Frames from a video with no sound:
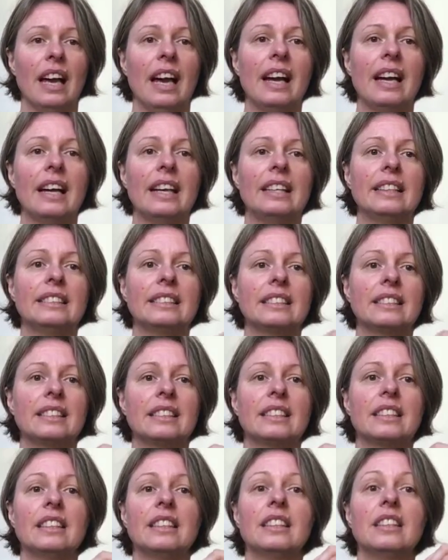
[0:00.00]
and
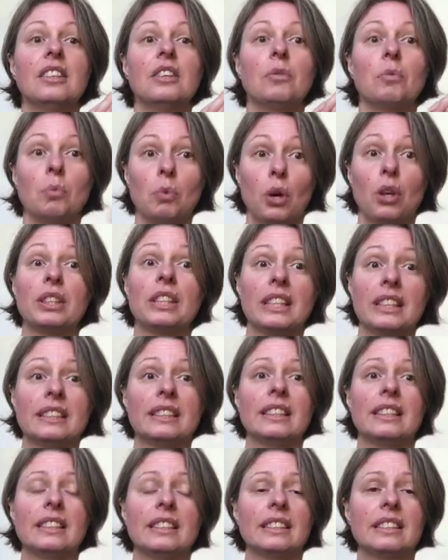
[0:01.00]
what
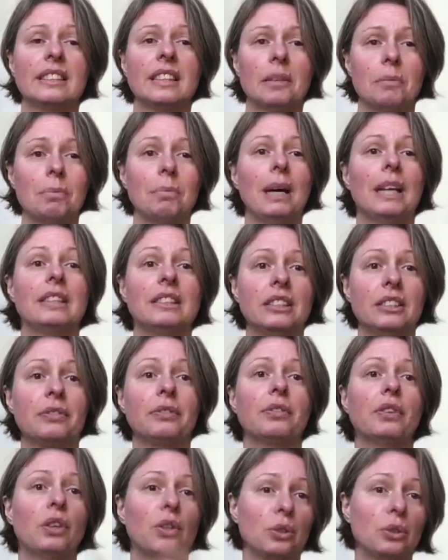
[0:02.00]
is it that by
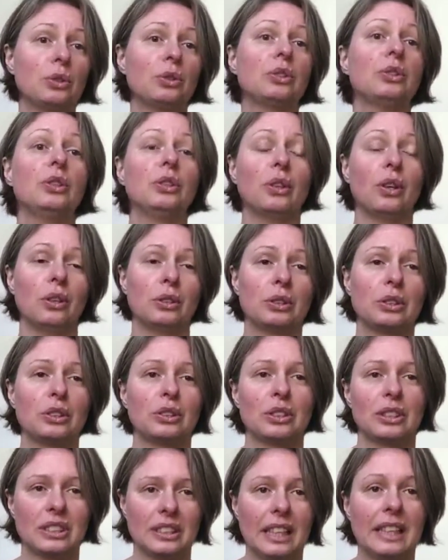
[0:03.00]
default you're
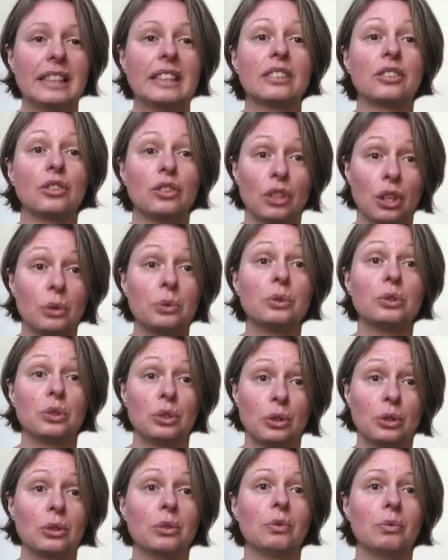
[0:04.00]
also saying no
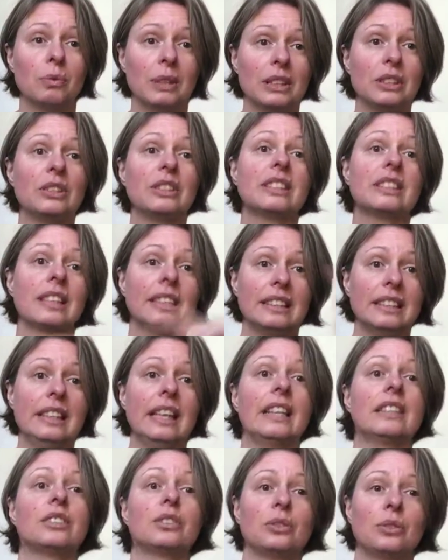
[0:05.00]
to when you say
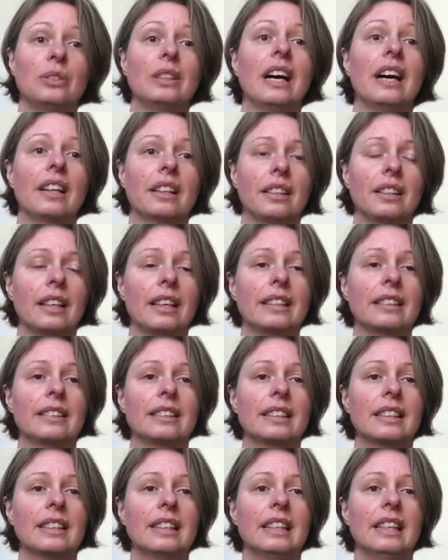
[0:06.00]
yes to that thing.
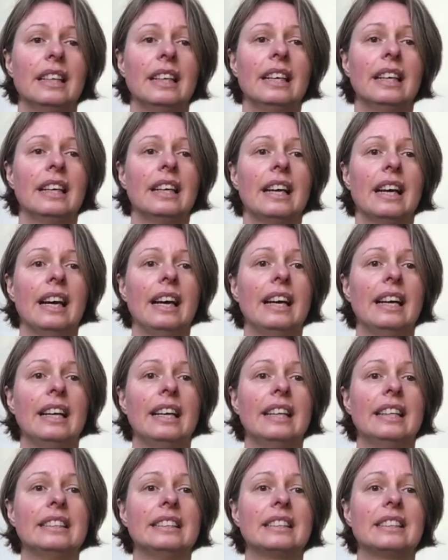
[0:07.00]

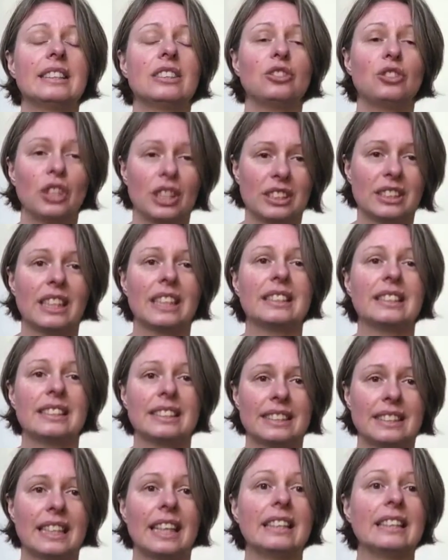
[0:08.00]
And just
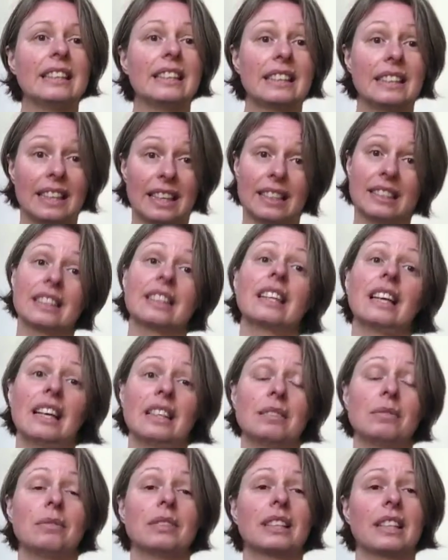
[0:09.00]
understanding that
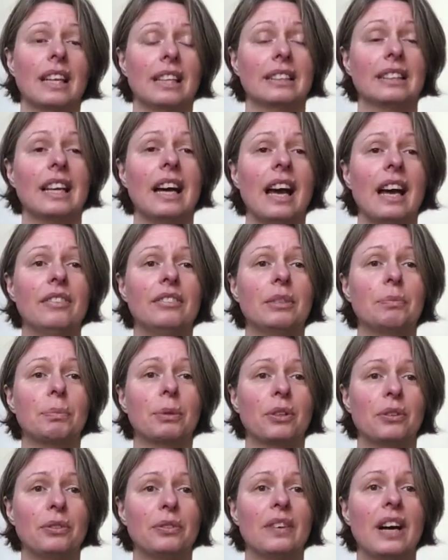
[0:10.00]
can have a
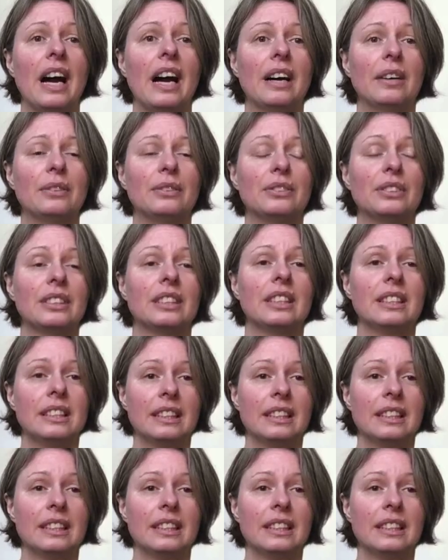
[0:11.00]
profound